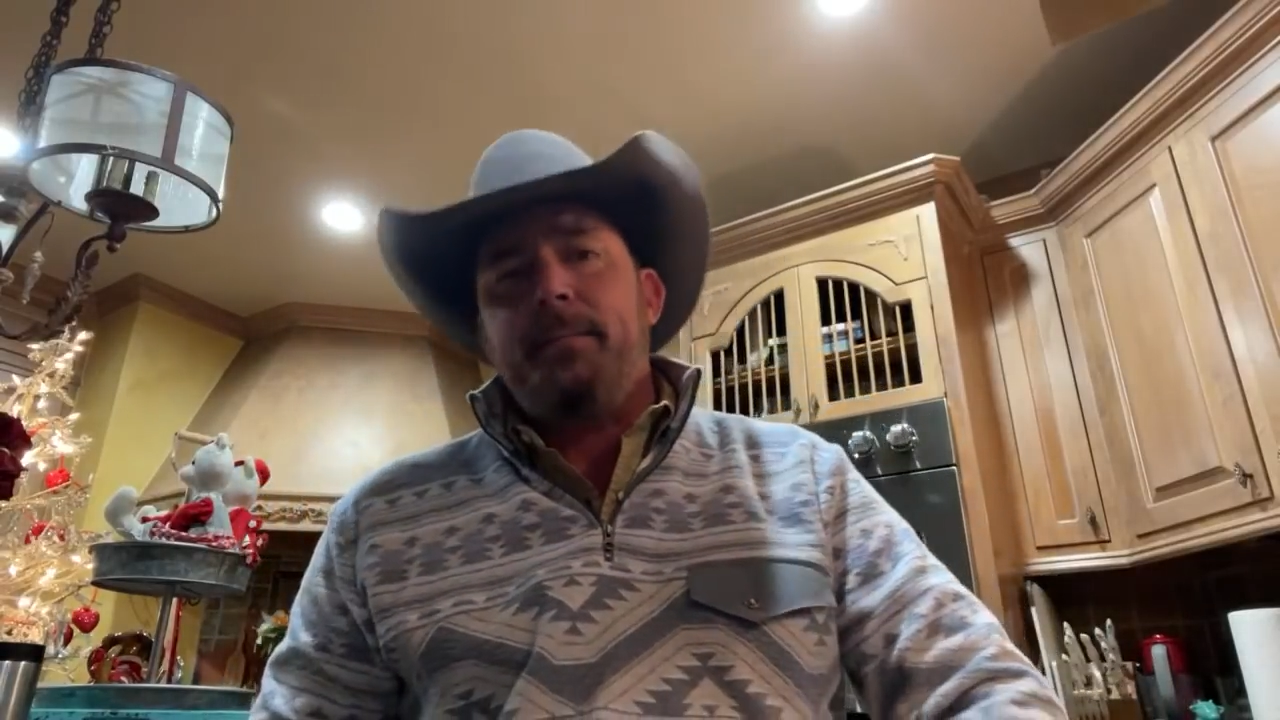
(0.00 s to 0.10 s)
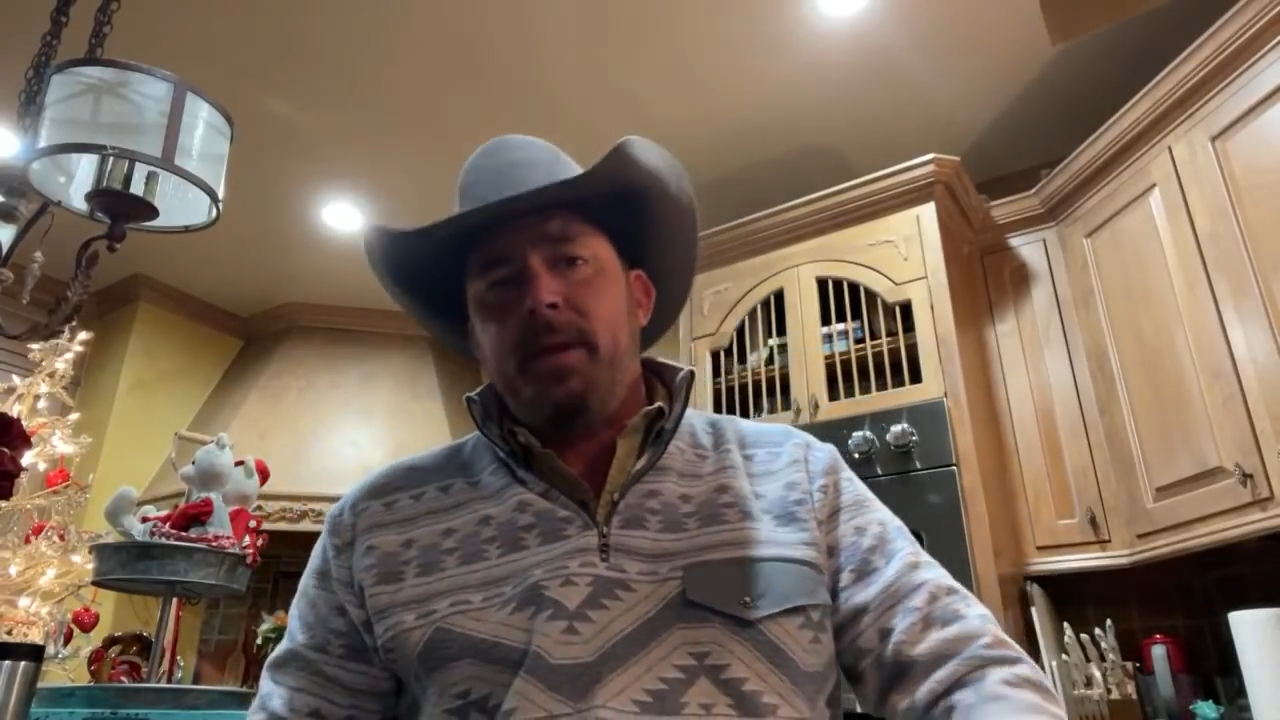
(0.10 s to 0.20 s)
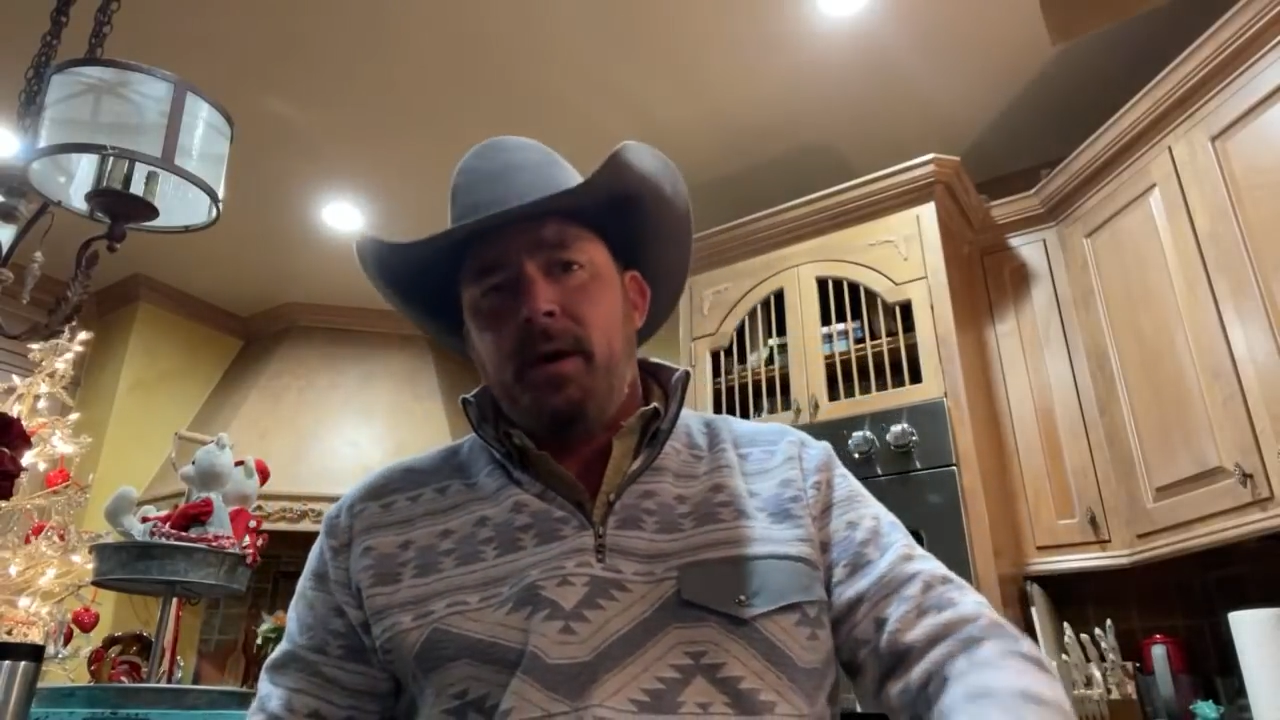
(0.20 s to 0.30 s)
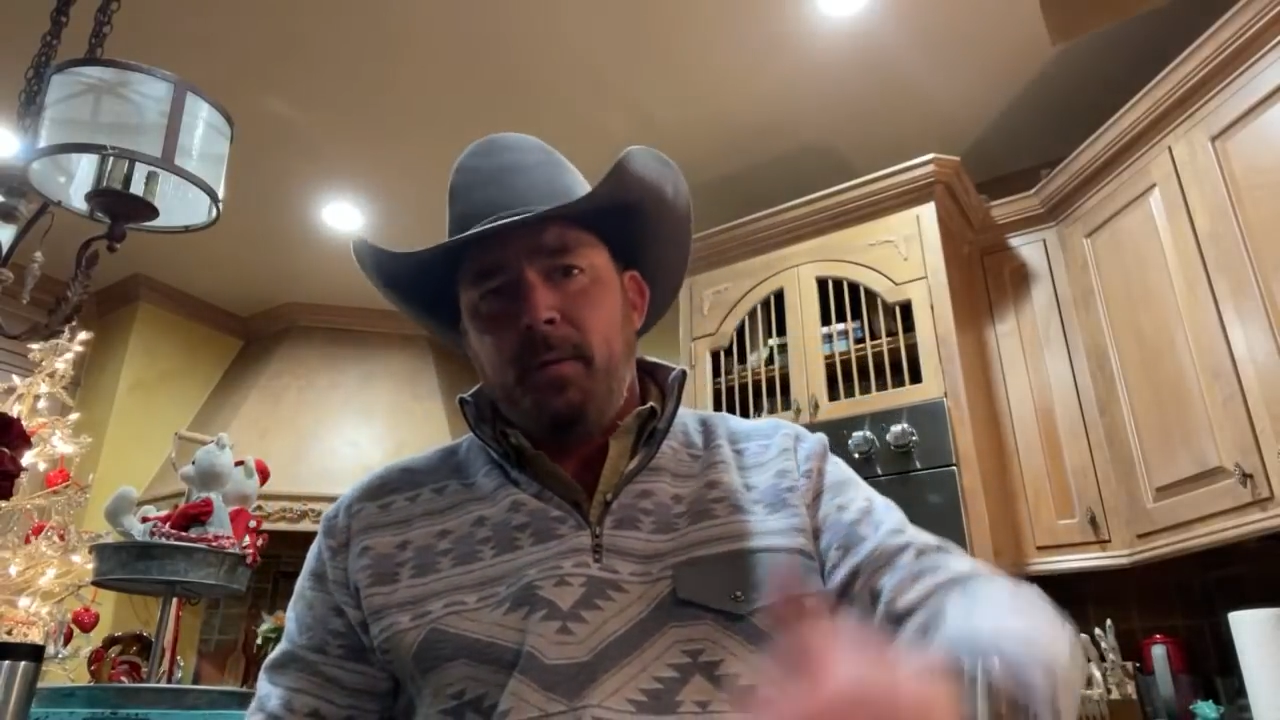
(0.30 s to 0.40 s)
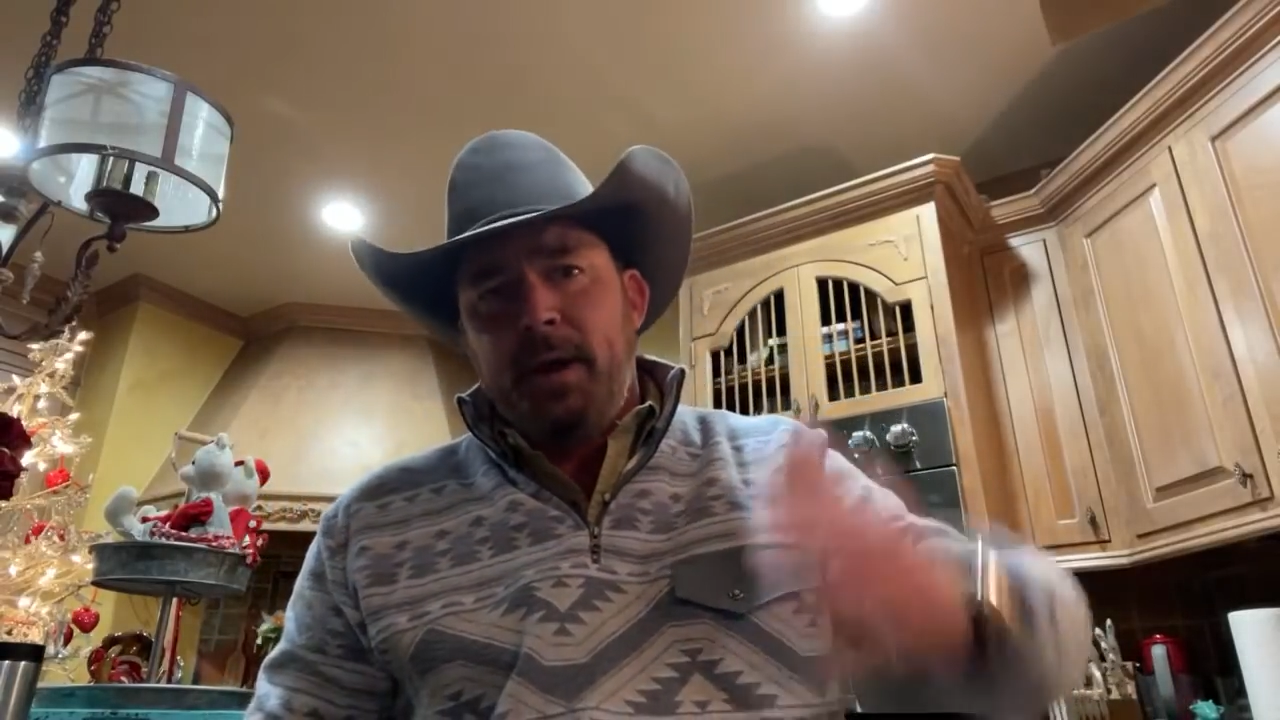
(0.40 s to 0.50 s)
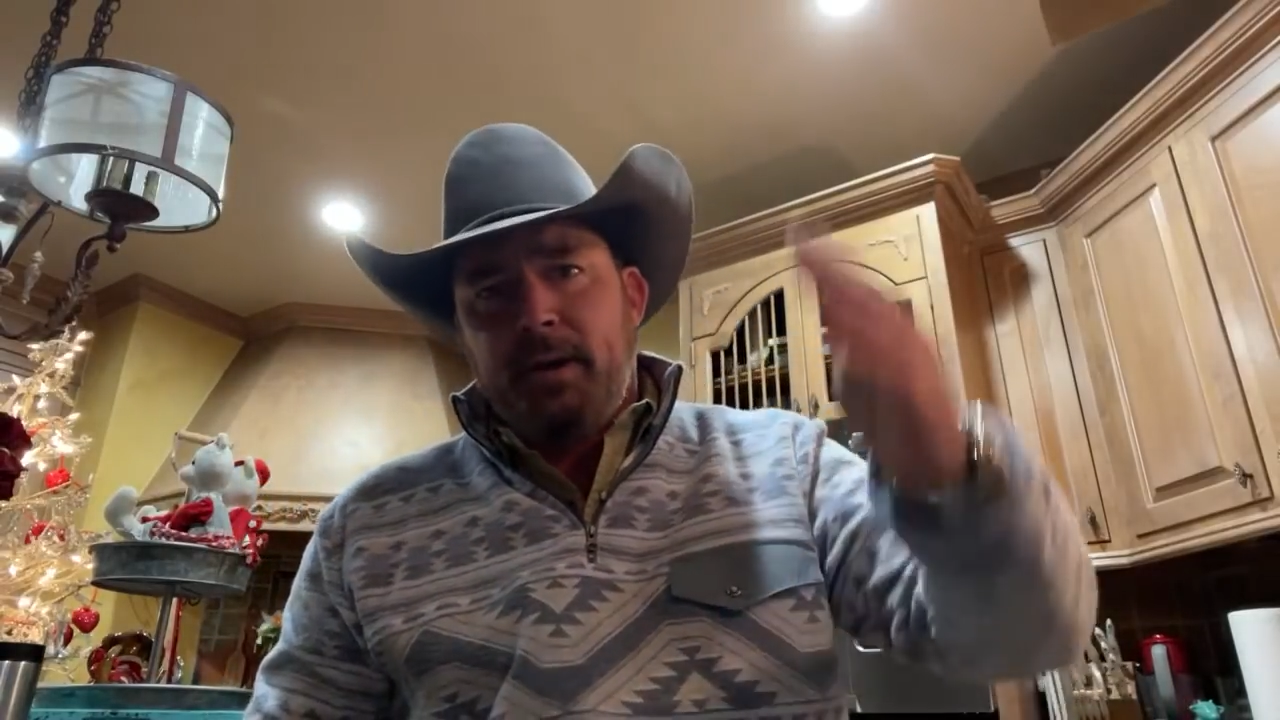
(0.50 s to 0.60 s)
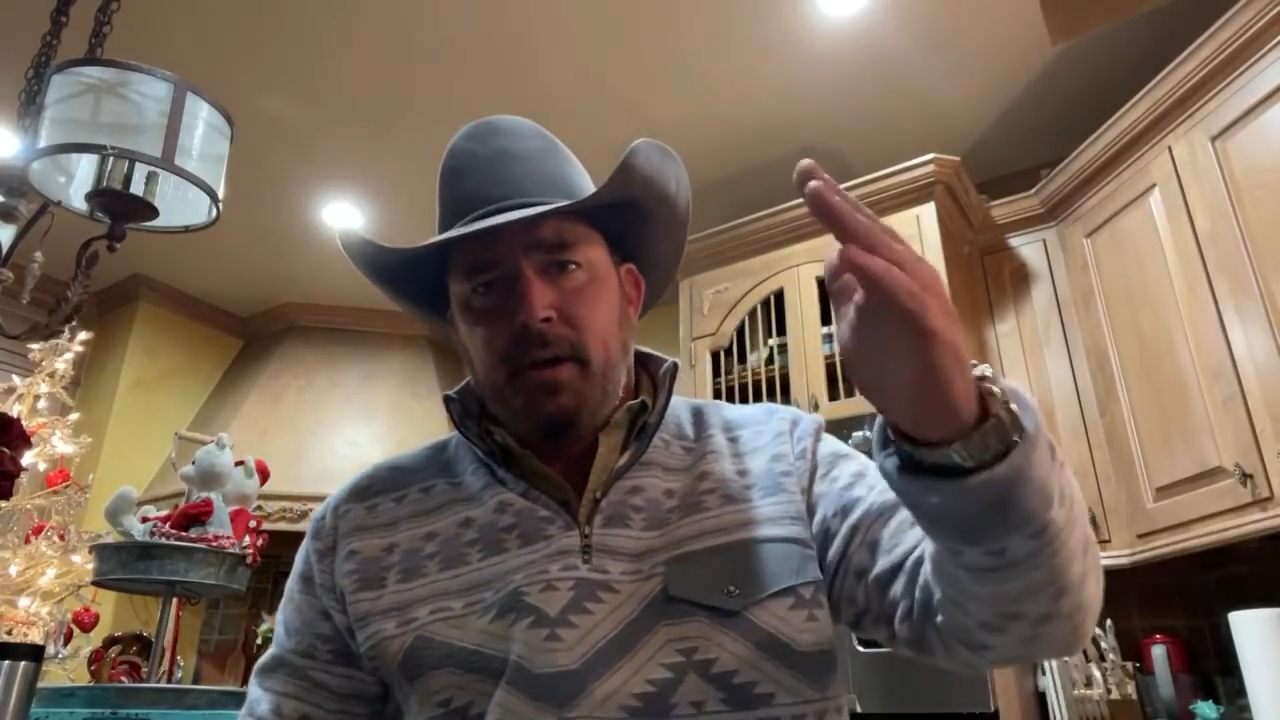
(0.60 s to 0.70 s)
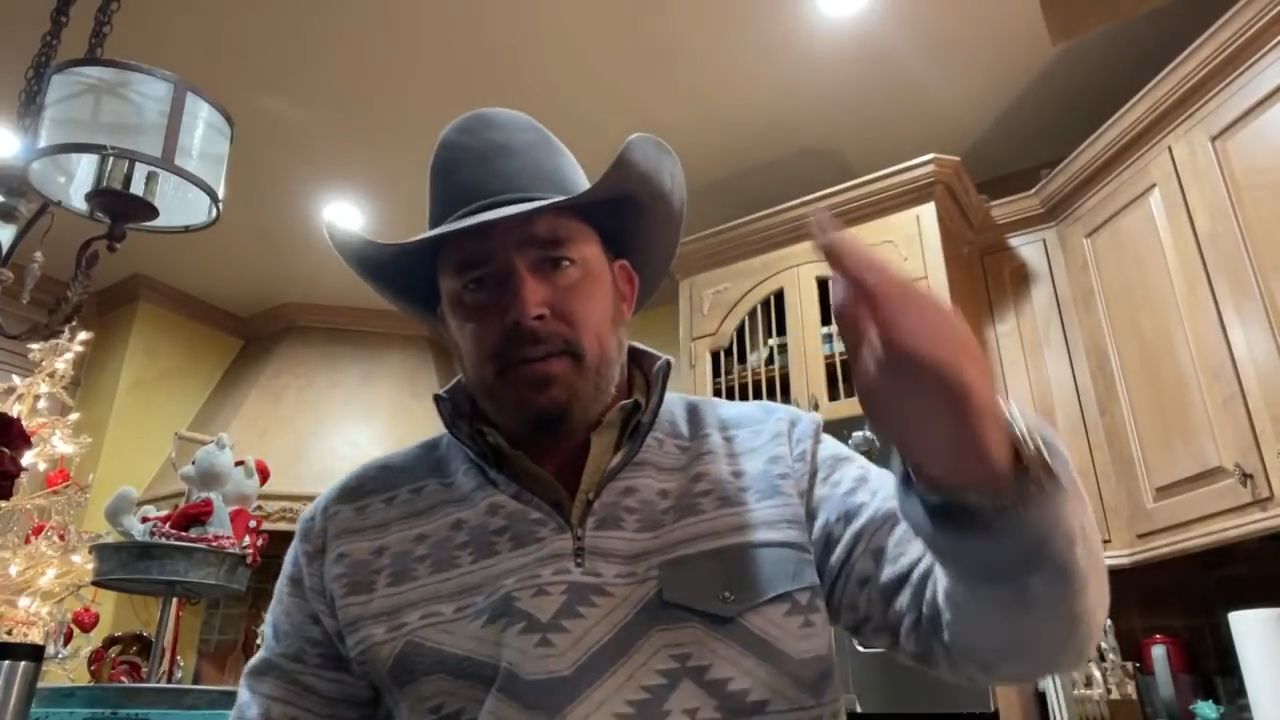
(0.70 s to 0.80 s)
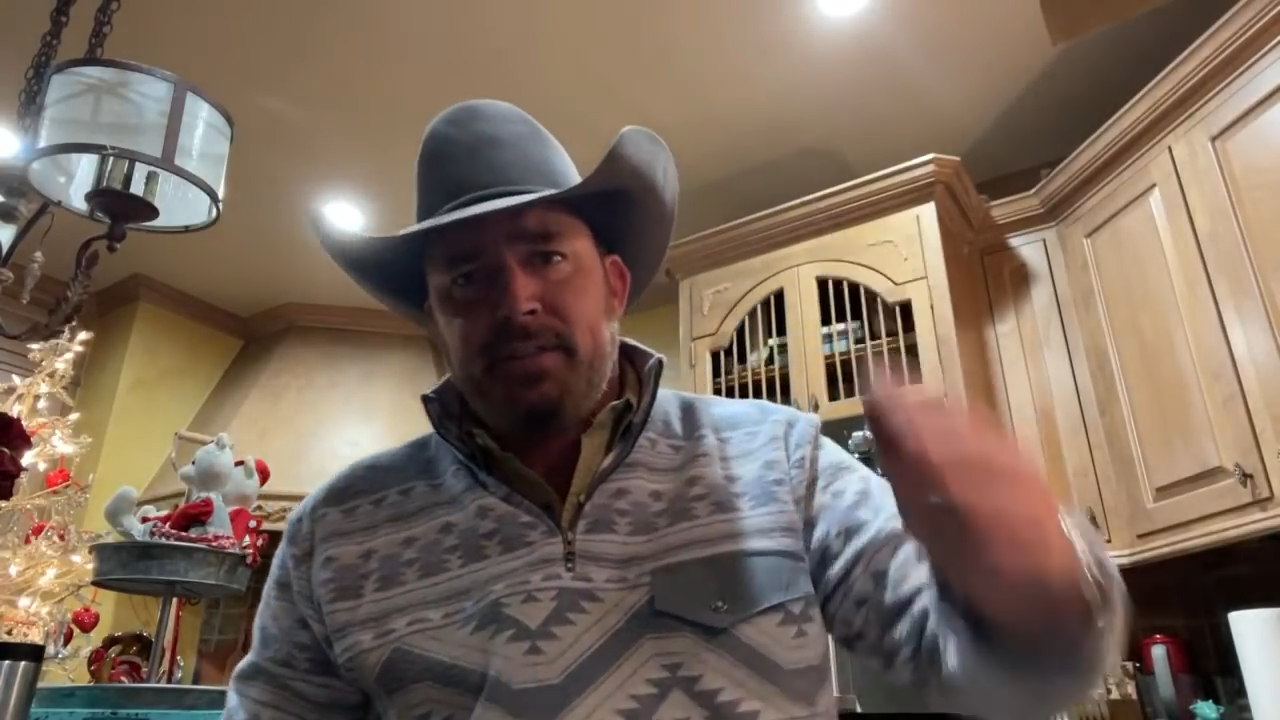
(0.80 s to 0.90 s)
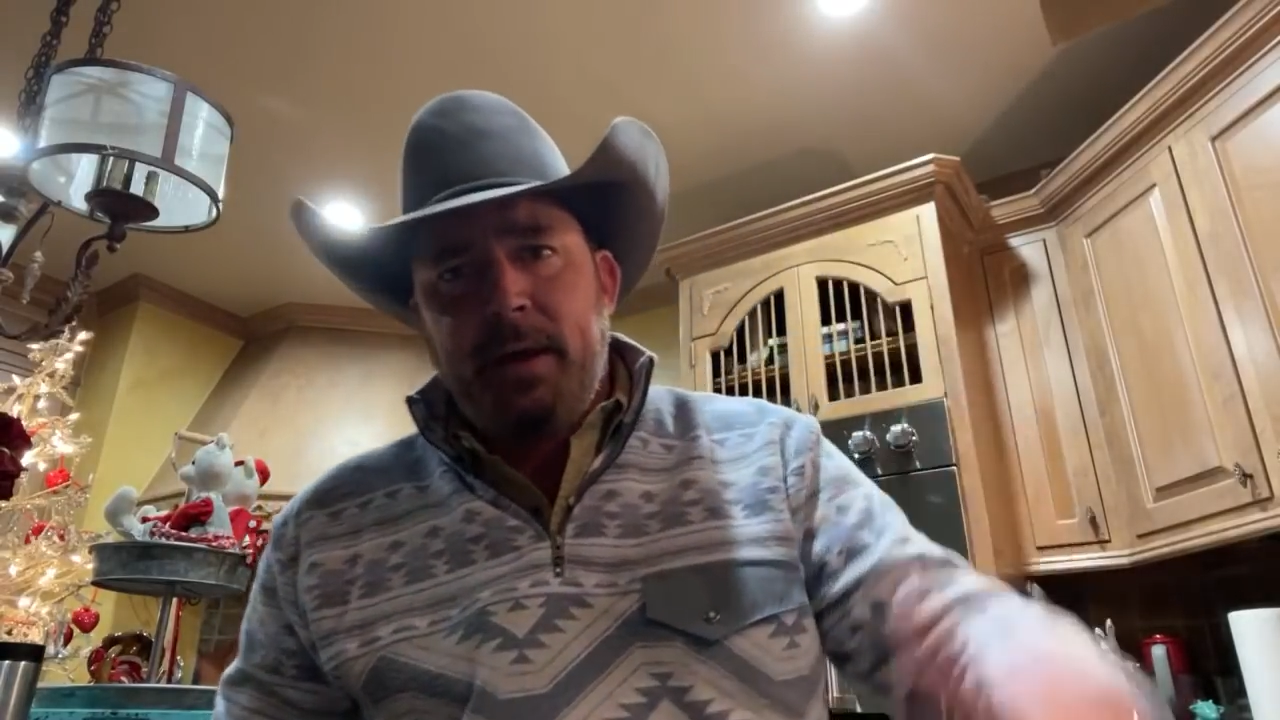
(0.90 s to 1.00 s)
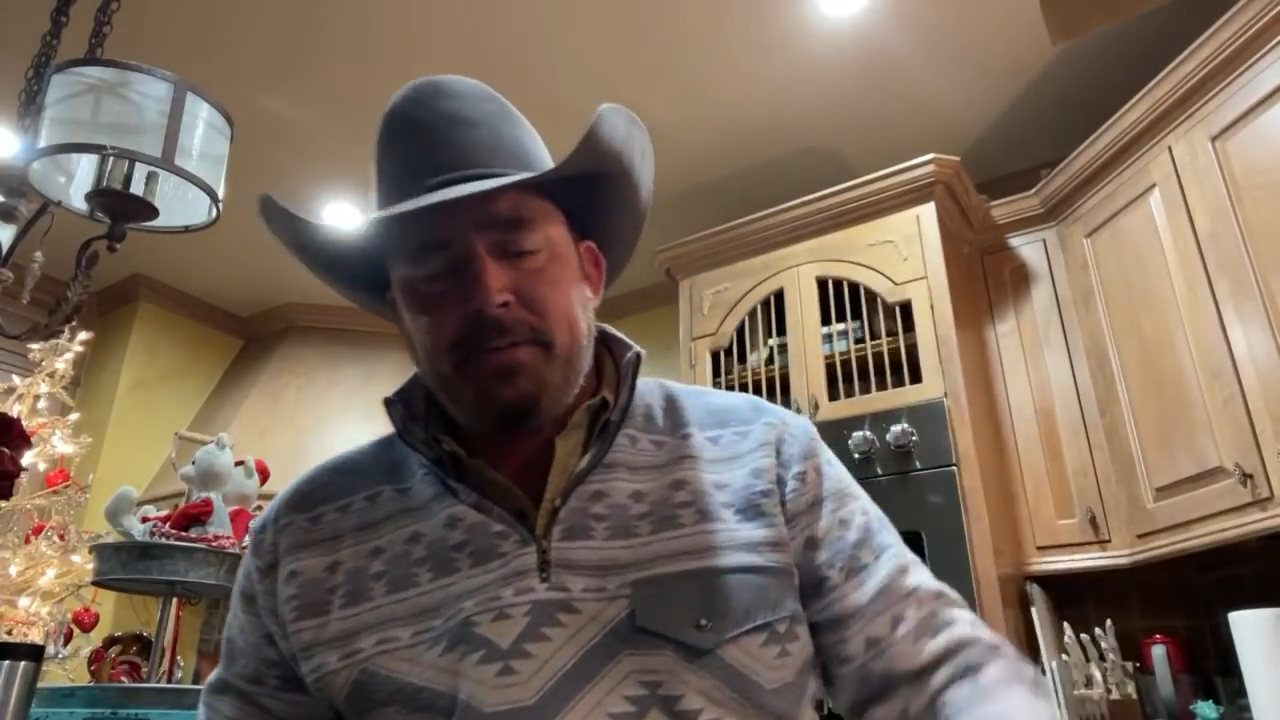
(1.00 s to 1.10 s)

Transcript: I've been all the way across it.